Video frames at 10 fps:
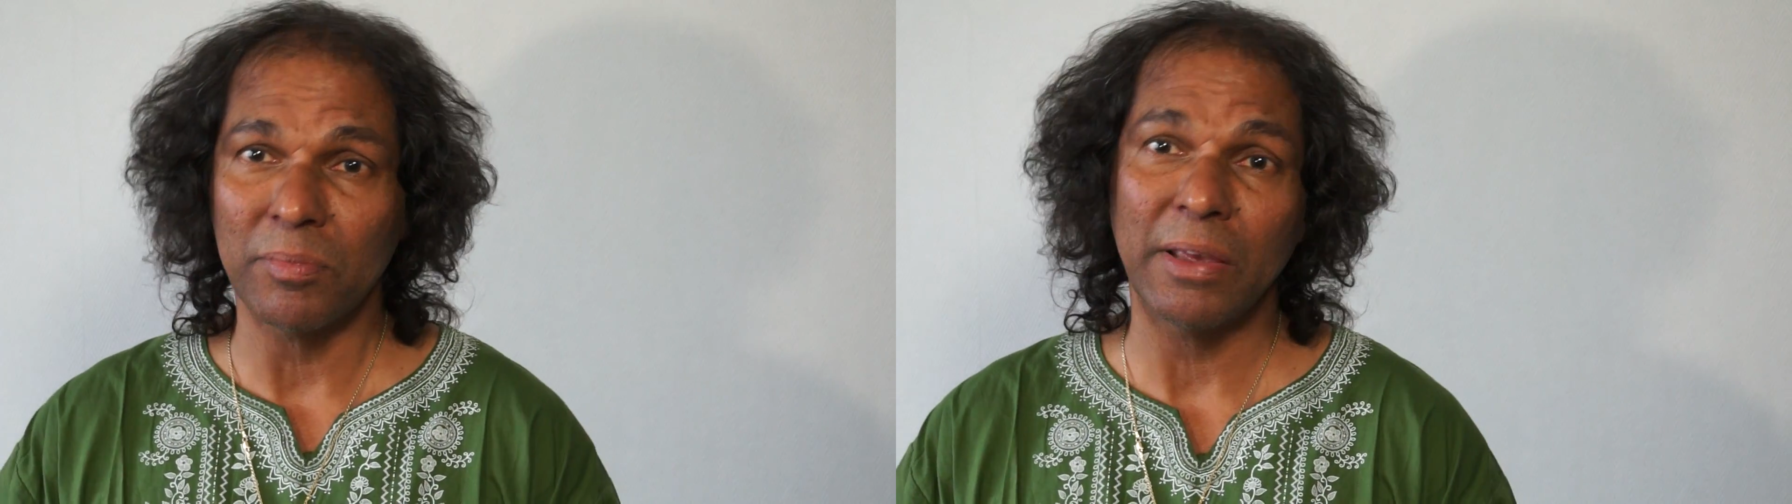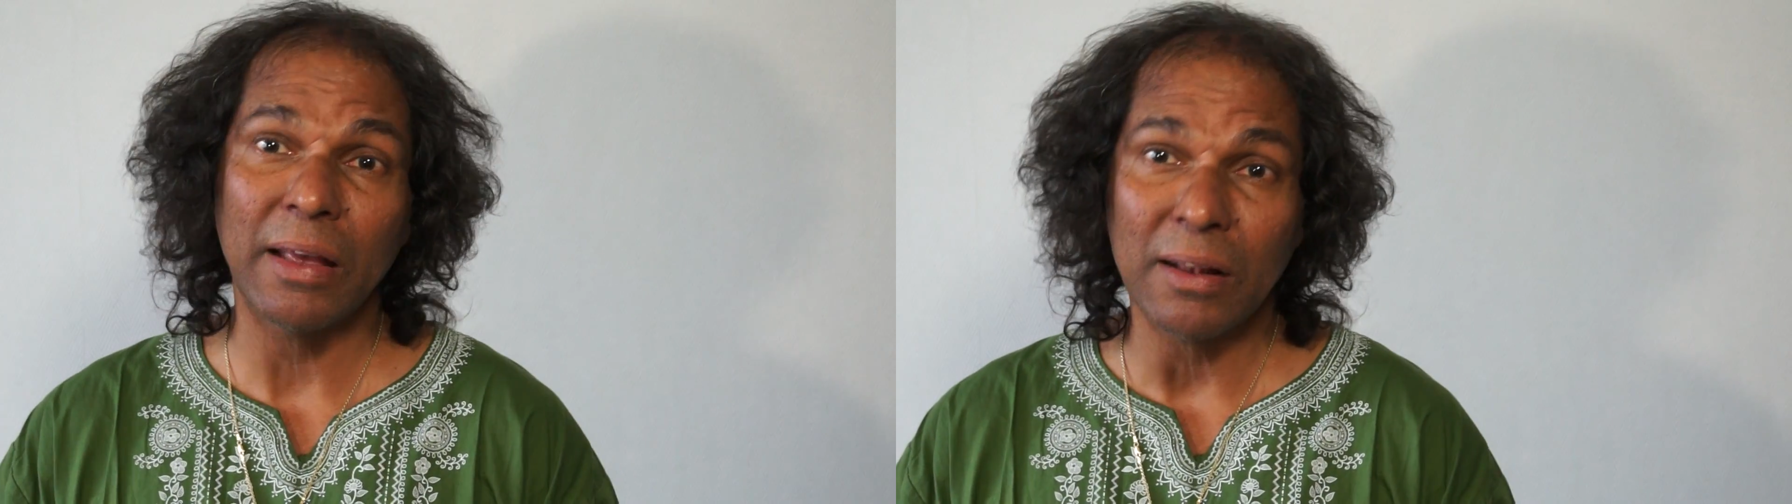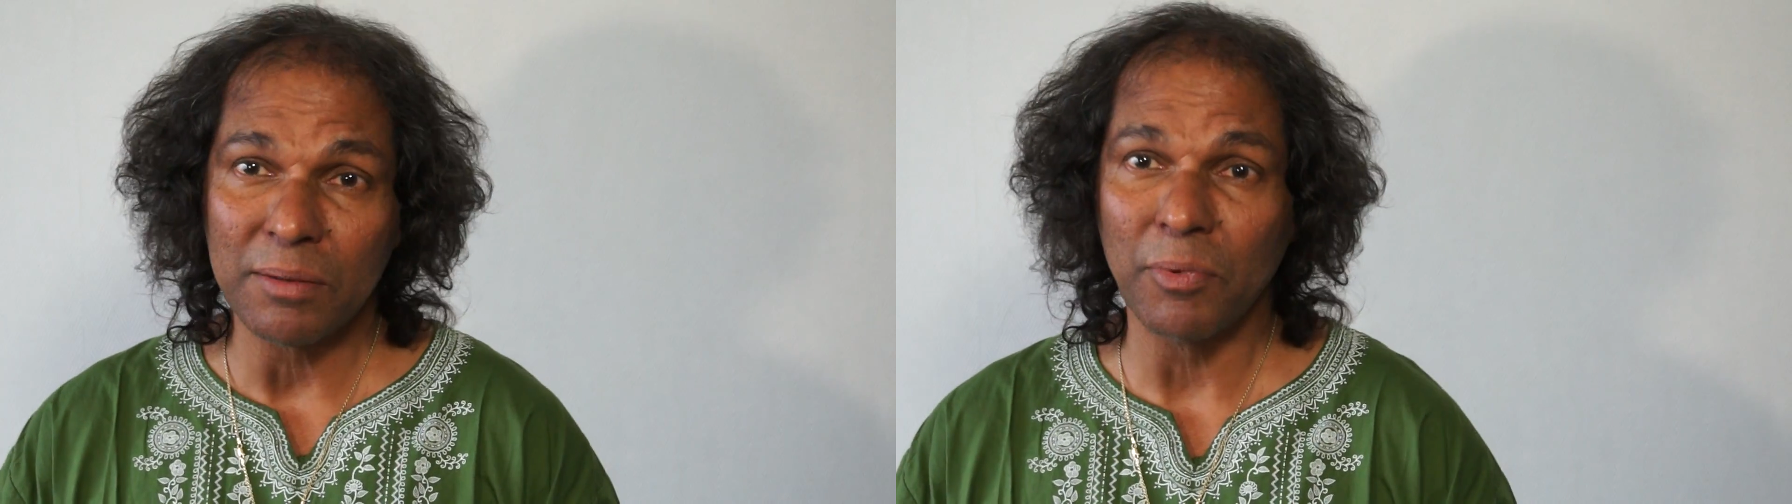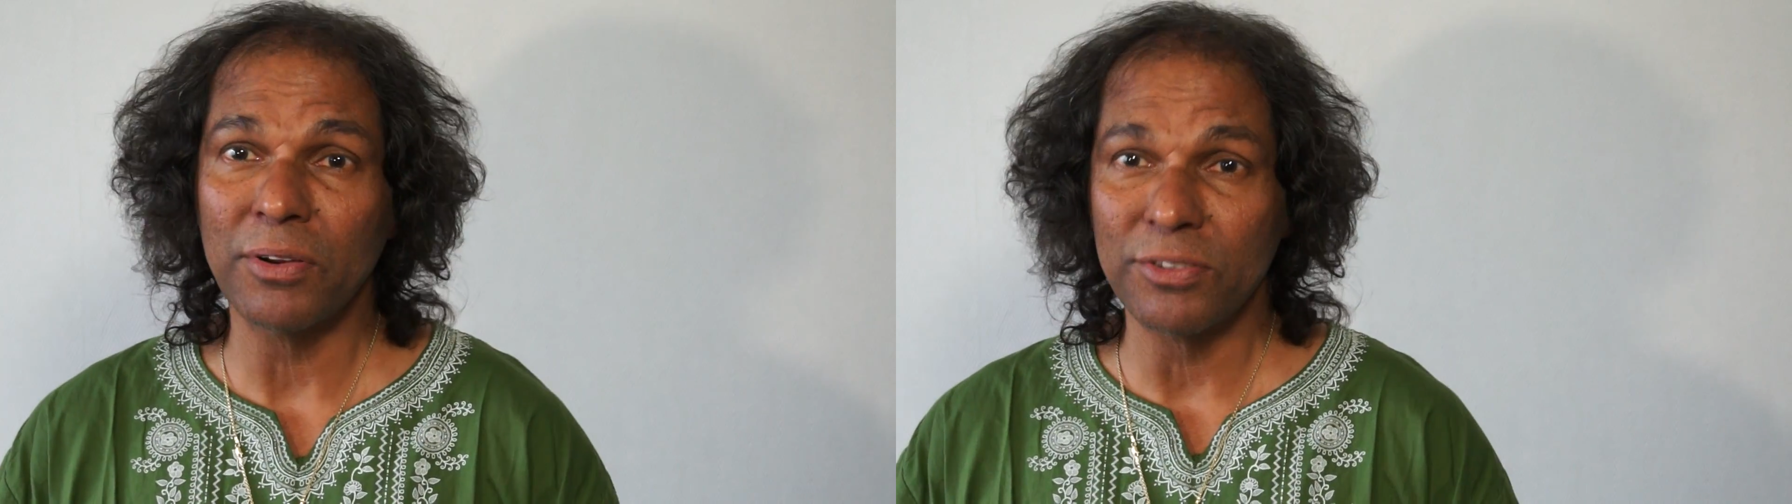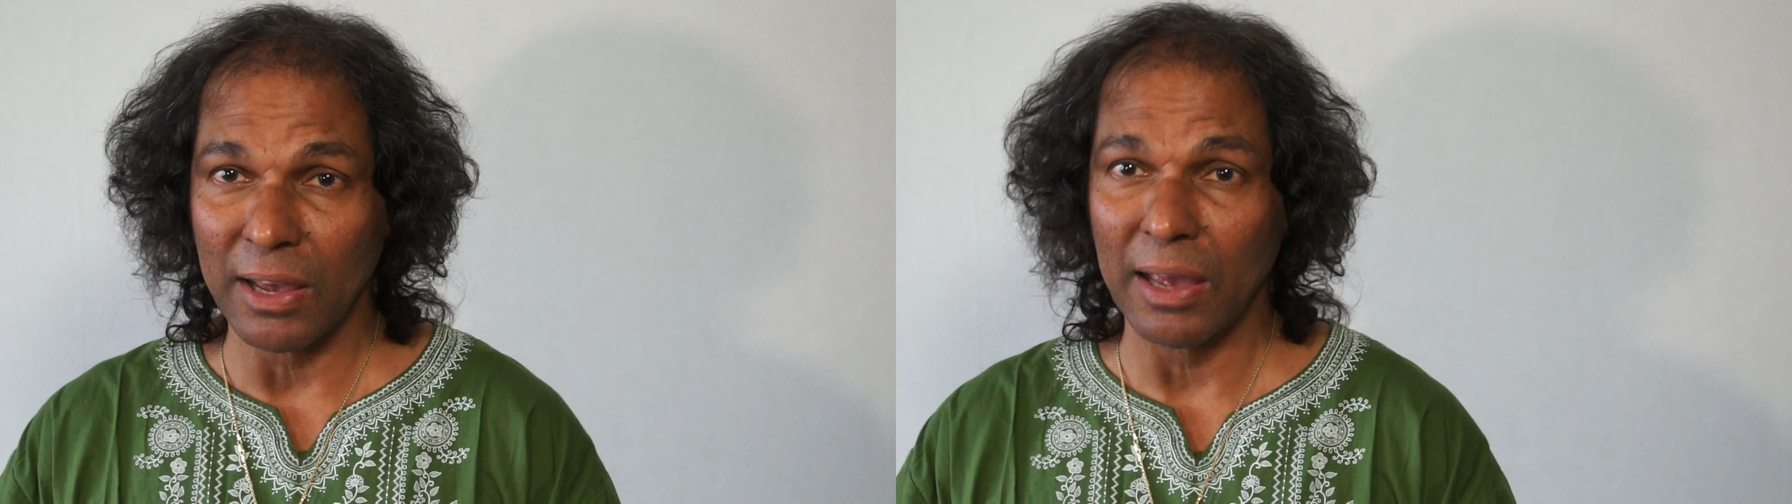guilt, more
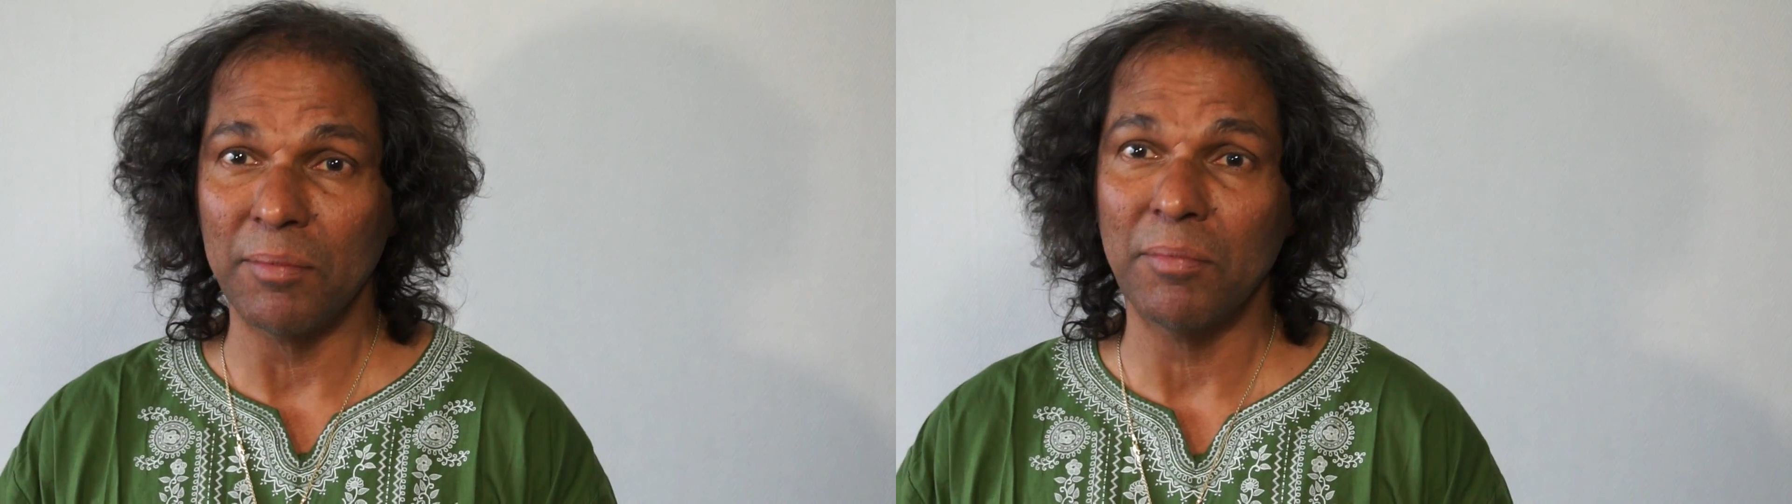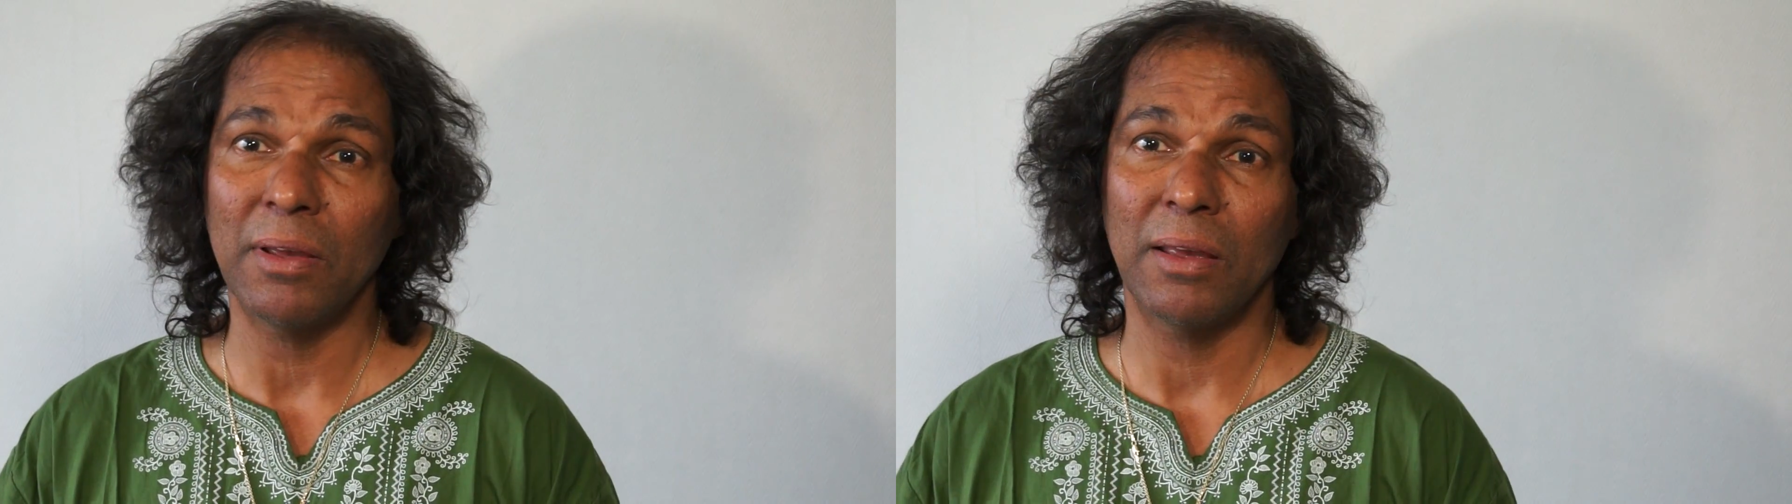shame.